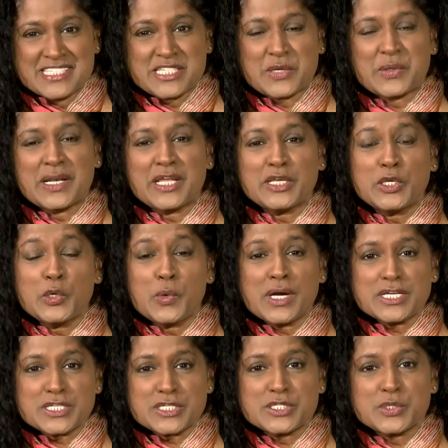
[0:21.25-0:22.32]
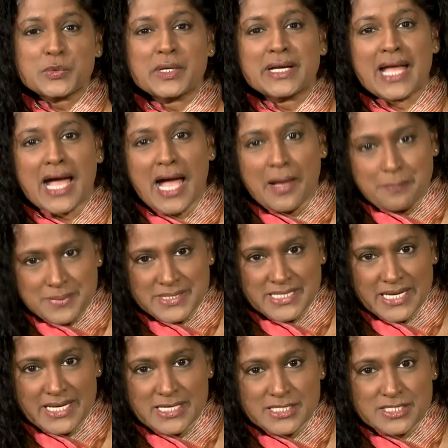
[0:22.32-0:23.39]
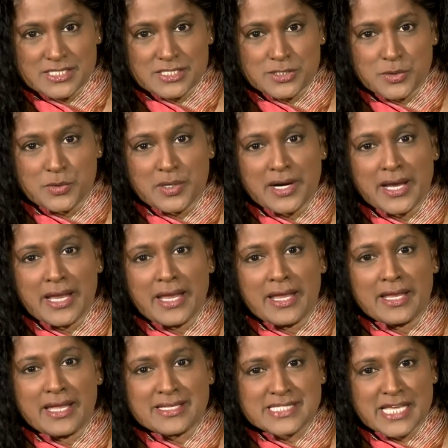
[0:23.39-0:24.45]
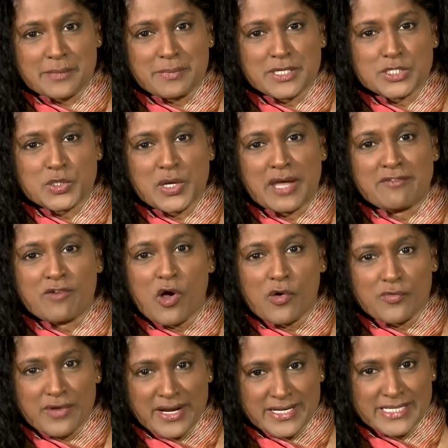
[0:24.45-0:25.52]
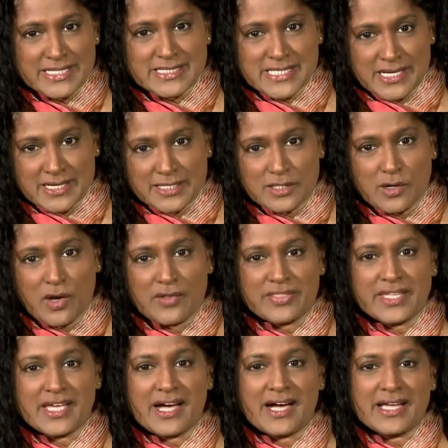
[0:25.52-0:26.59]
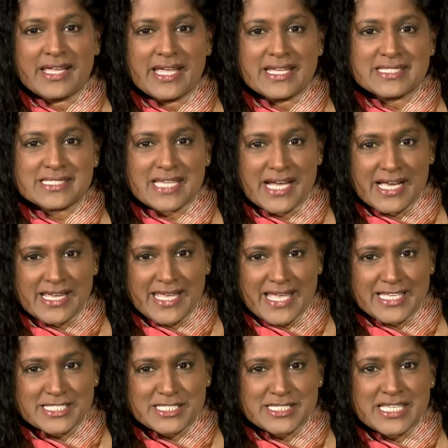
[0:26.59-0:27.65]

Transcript: So, Glenn, you want to do an update to a segment you have already done on the ISIS,